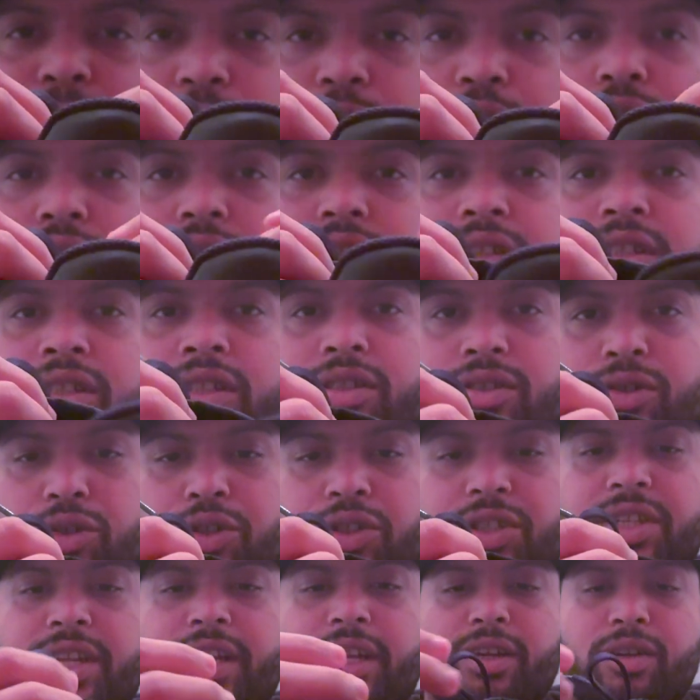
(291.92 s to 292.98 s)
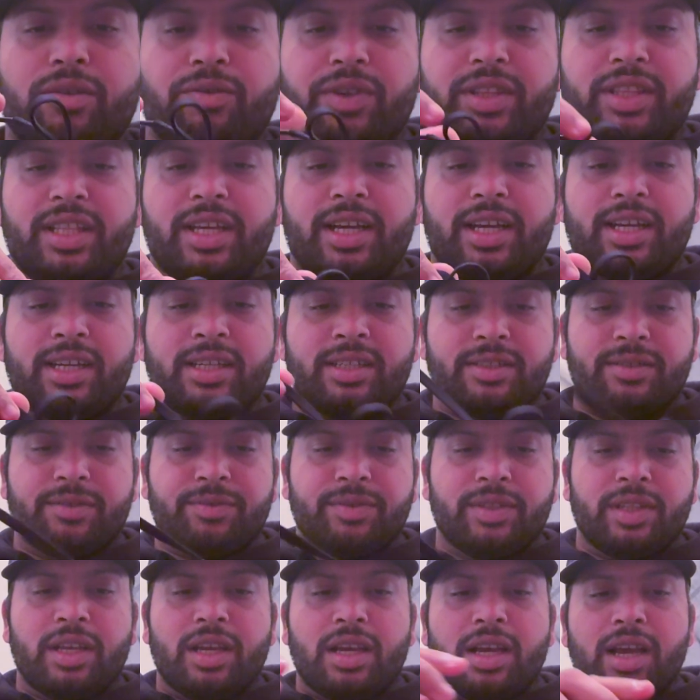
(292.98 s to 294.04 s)
good cushioning with the,
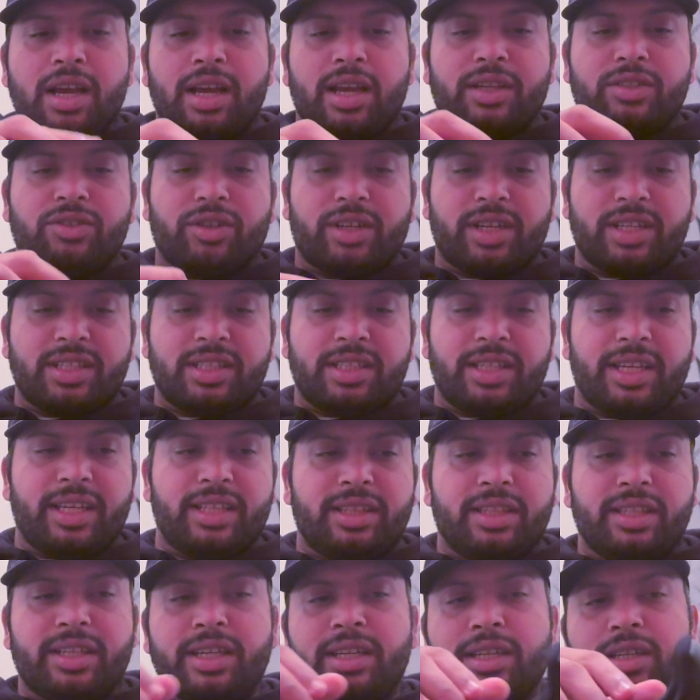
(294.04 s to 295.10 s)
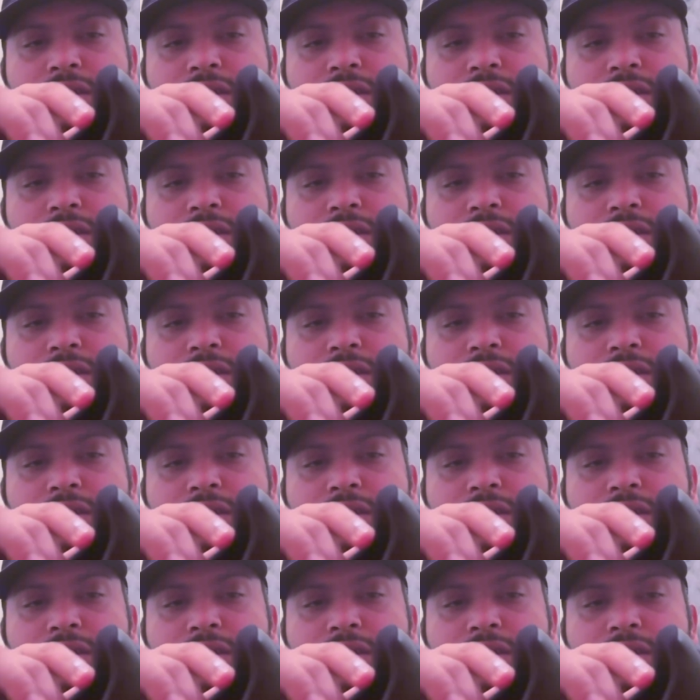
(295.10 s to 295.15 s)
as you can see, in the